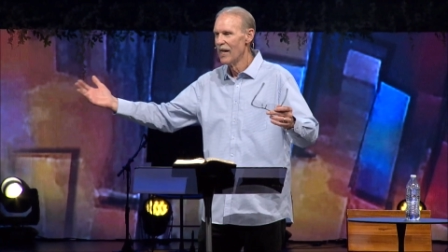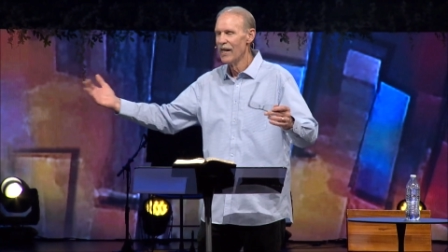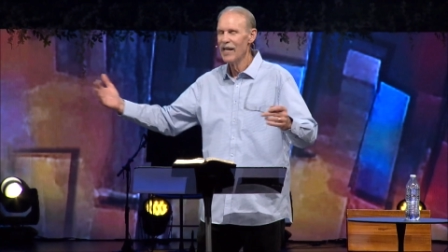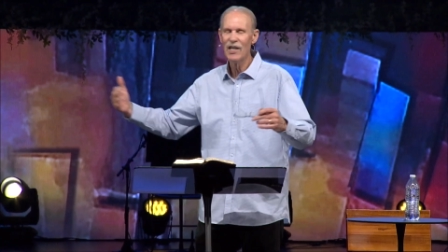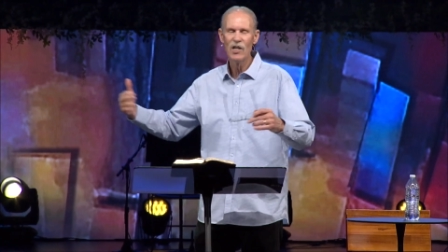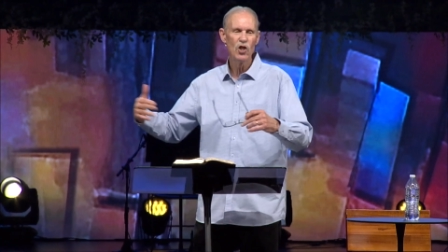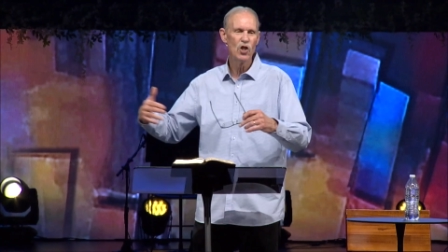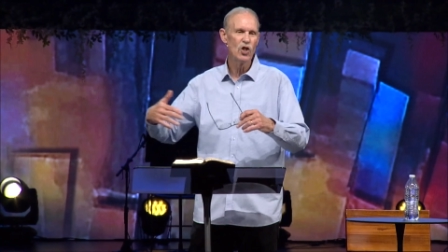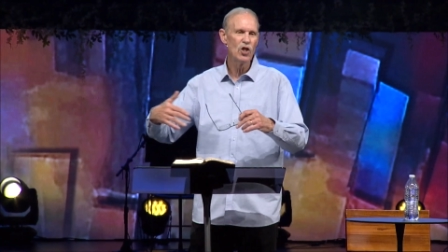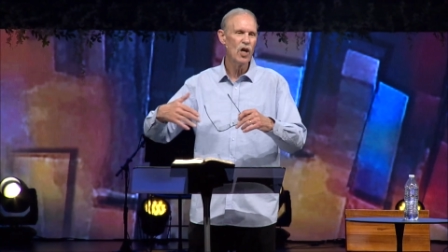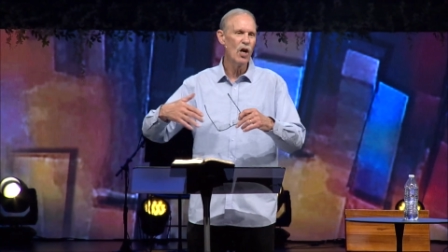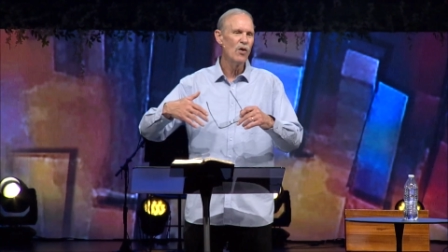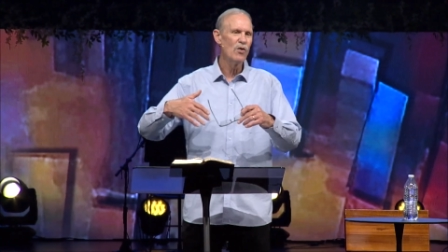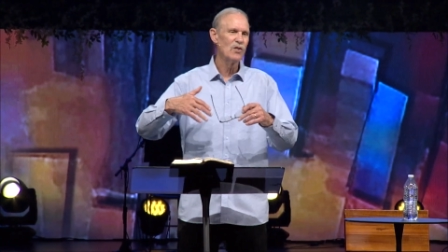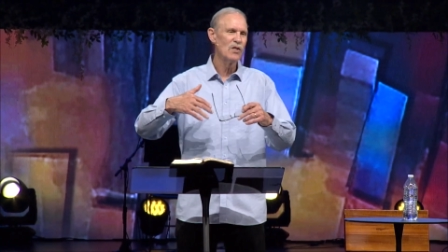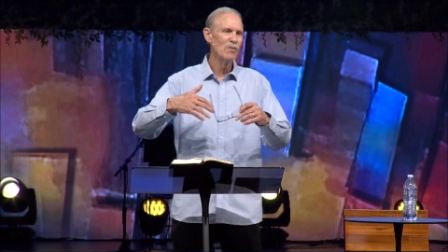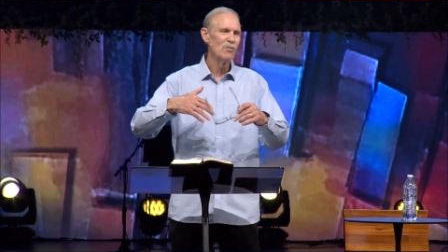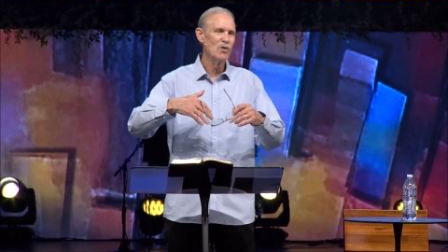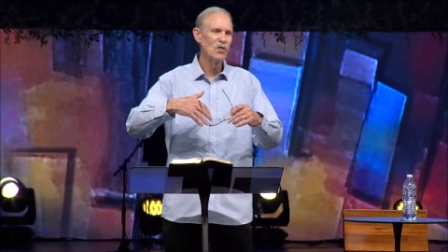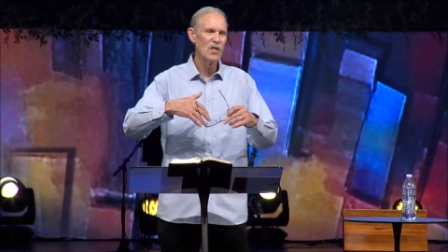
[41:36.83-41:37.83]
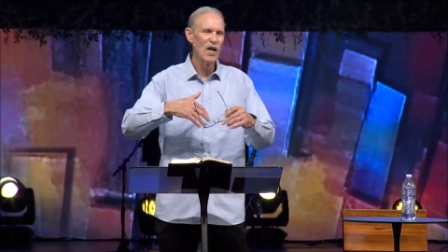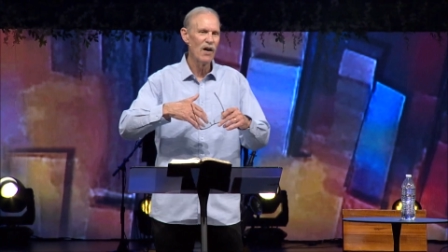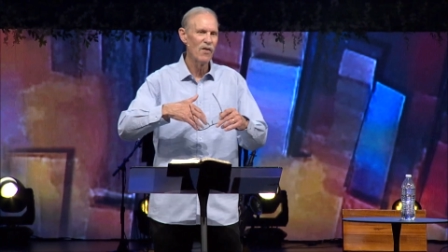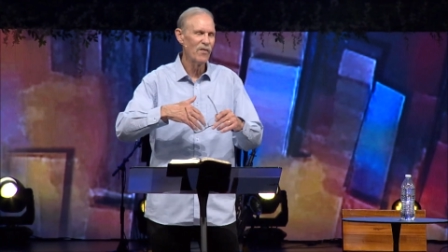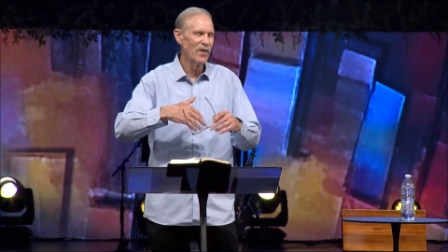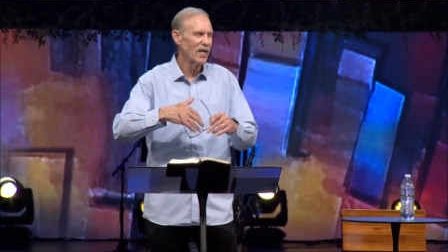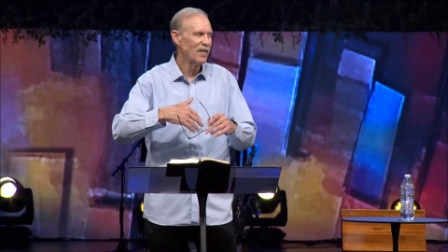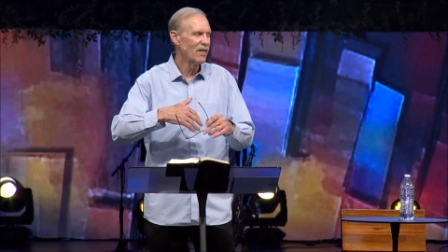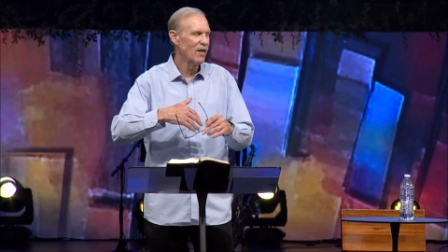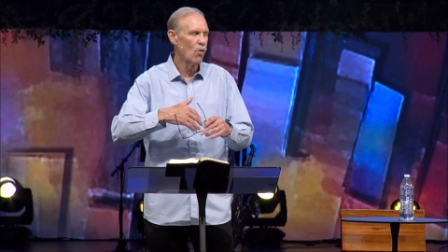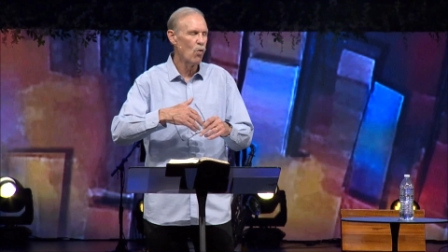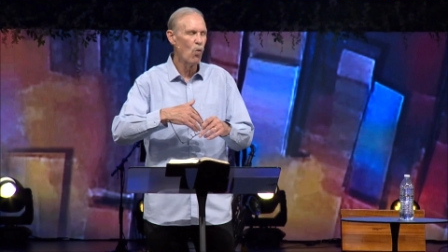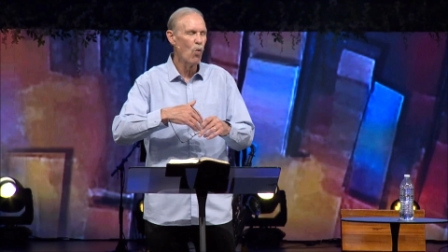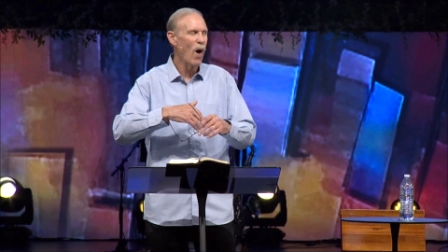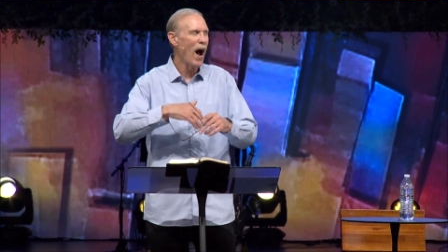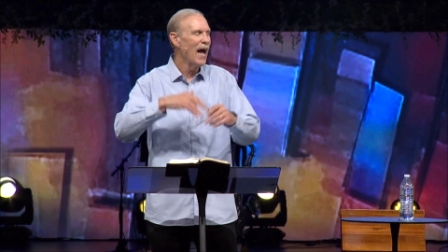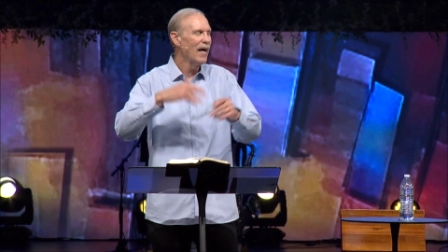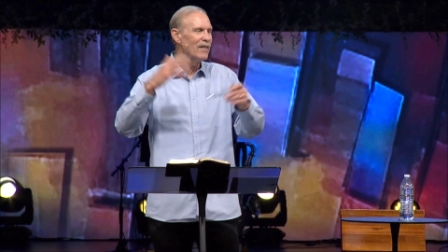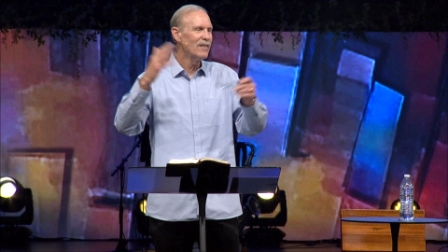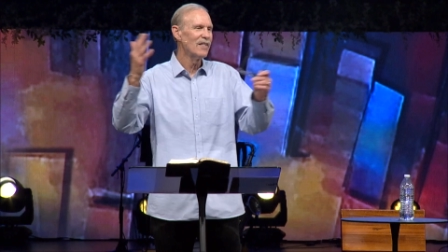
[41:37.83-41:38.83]
He shows himself at the
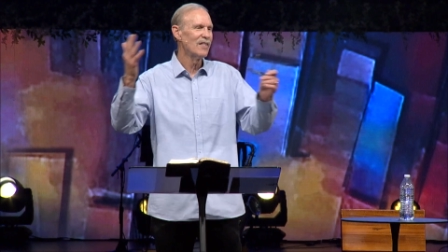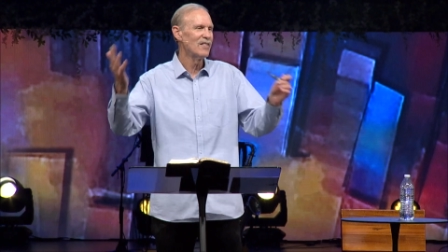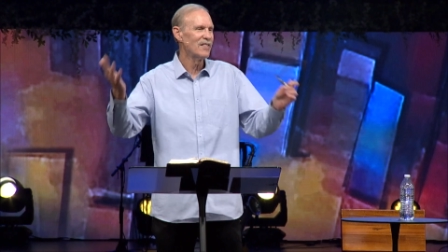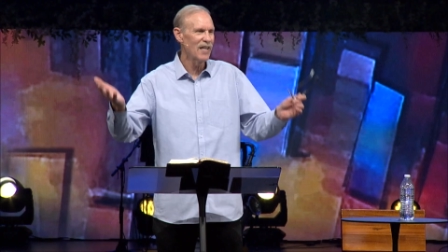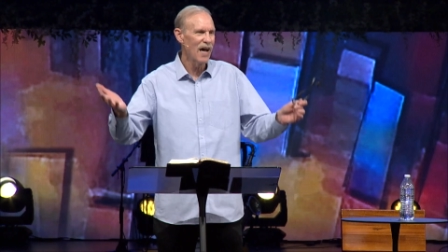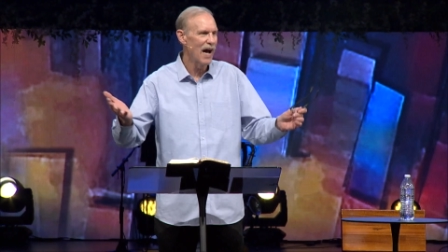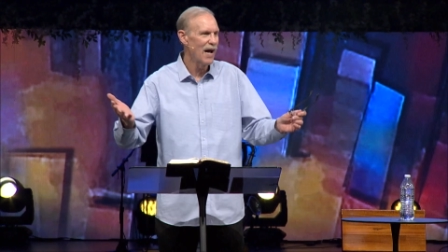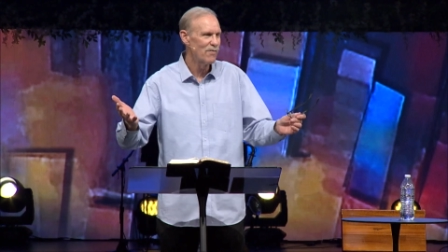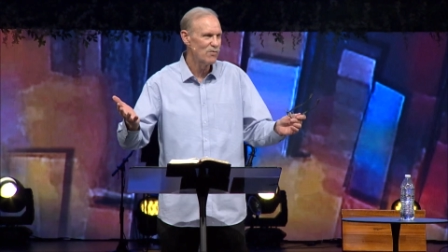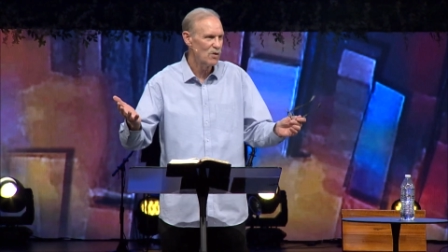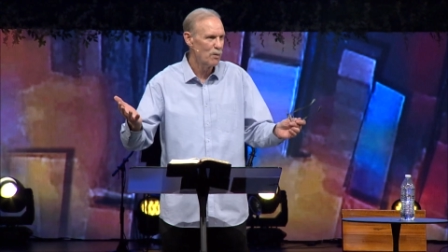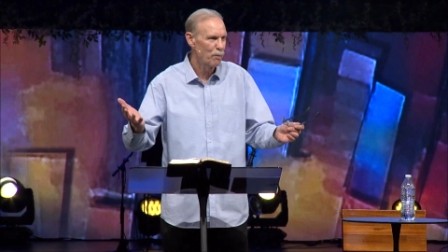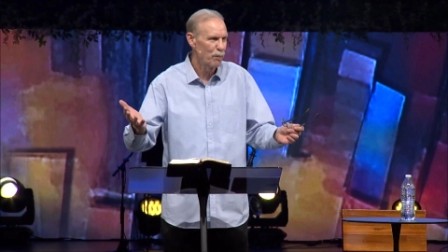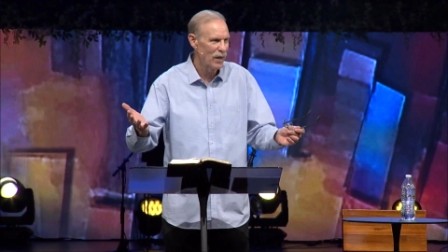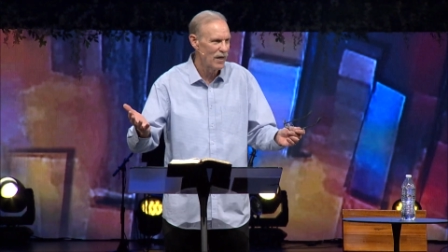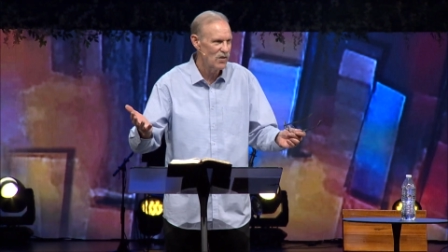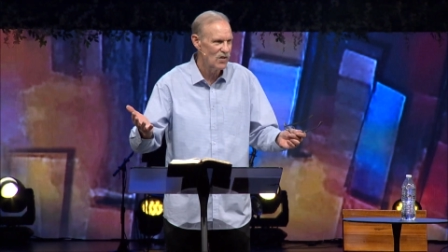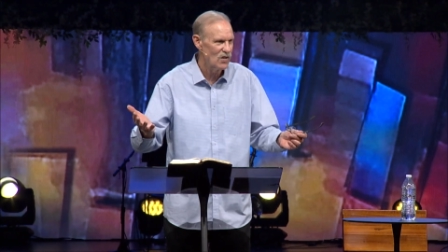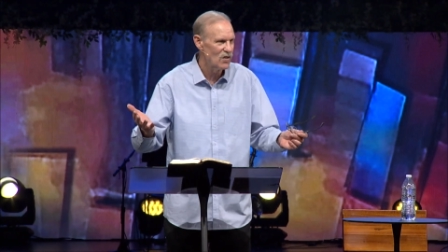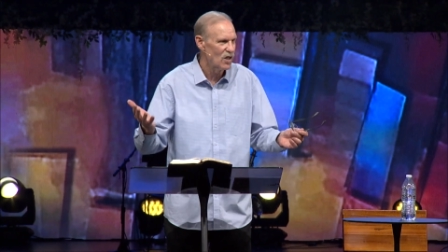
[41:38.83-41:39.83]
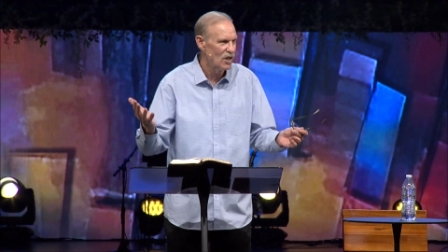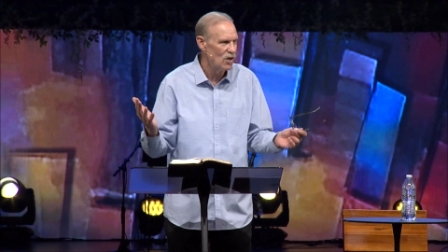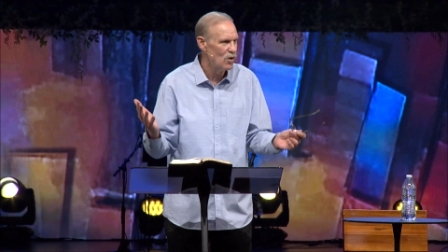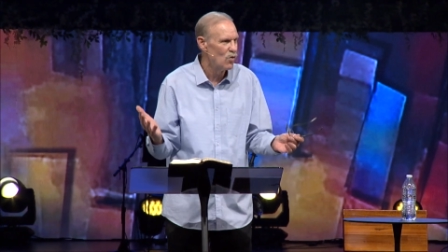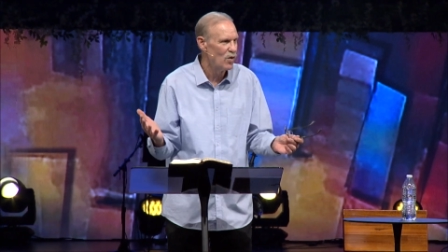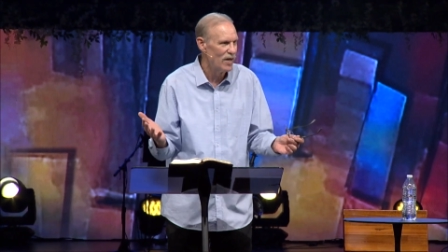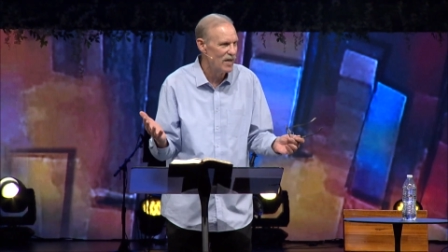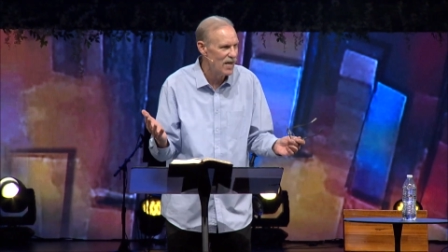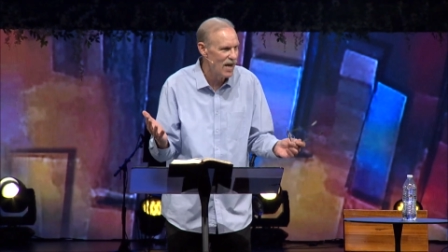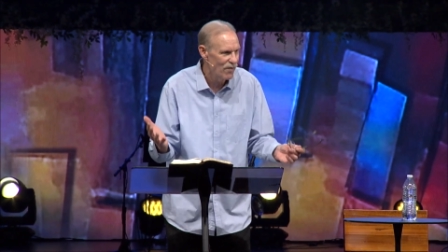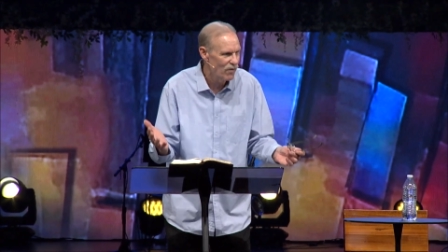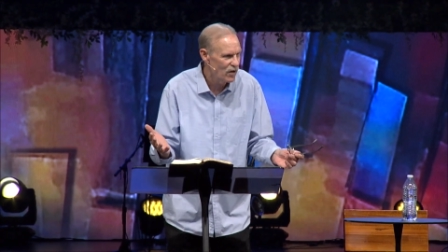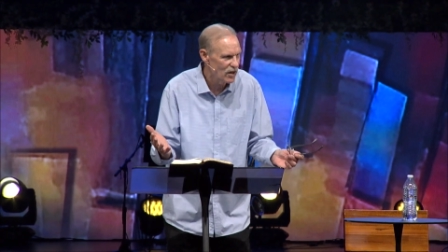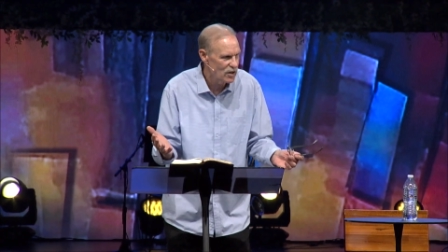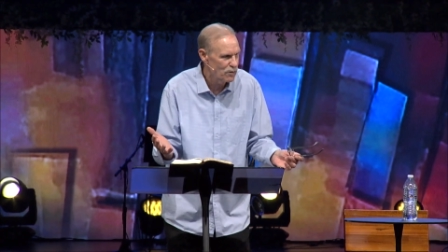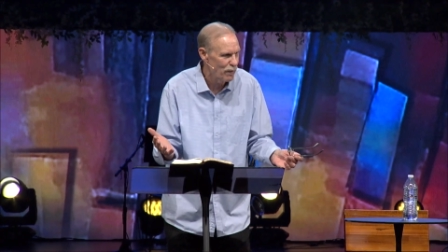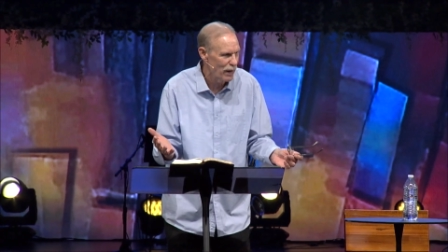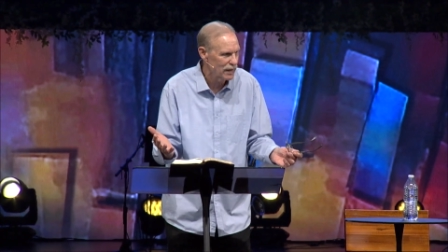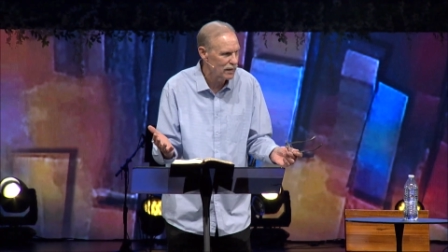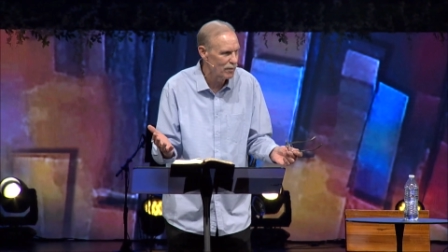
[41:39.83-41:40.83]
wildest times and places that you would never
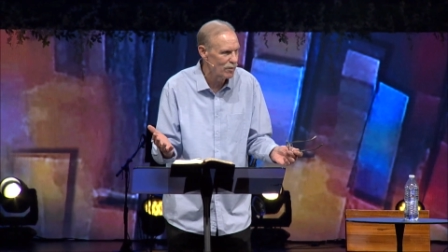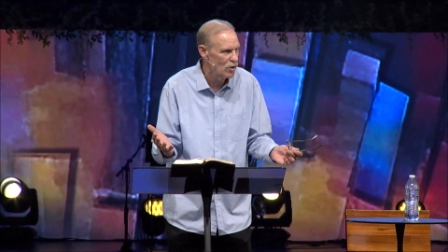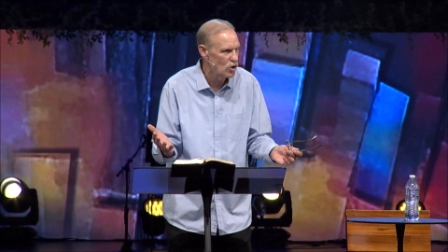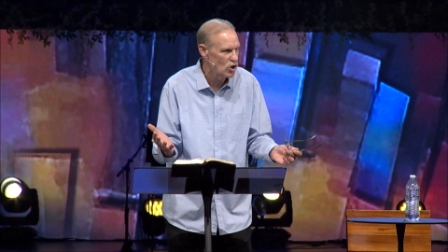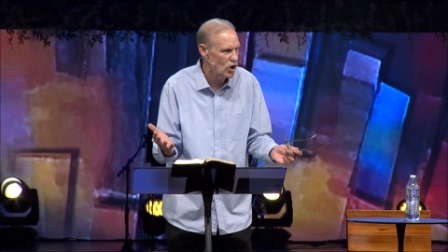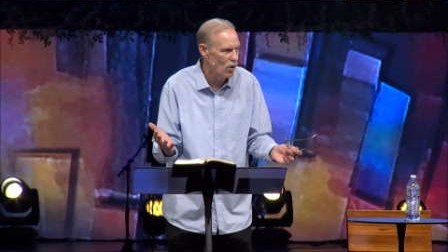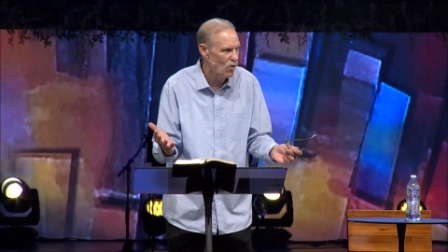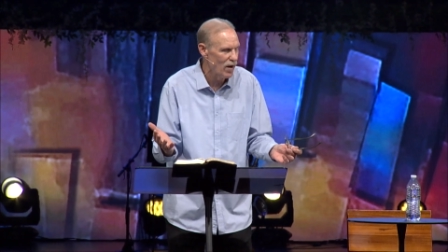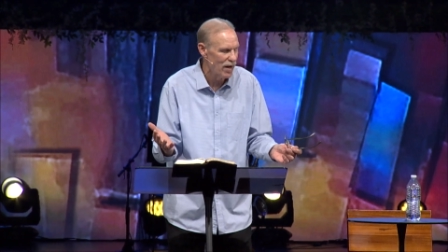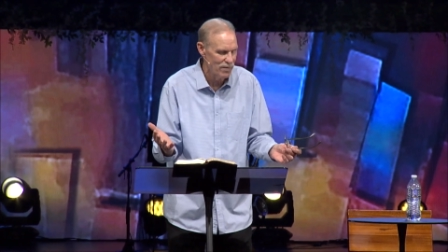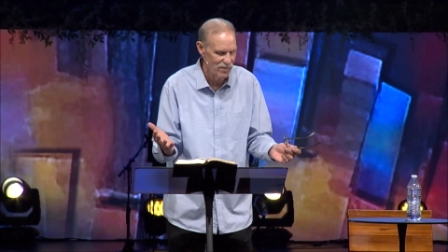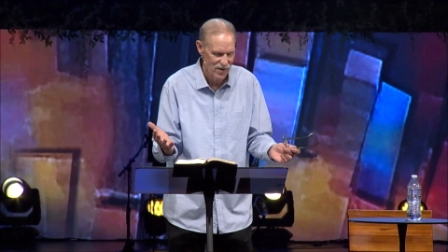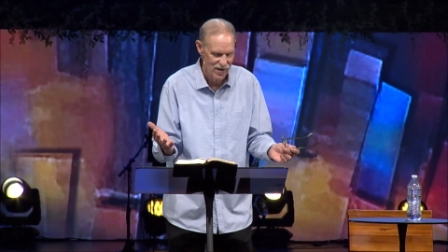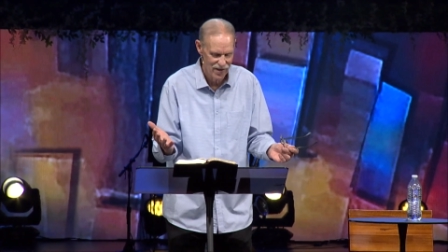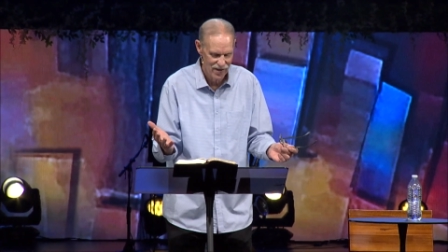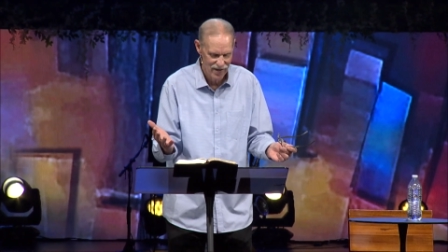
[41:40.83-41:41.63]
expect him to show up.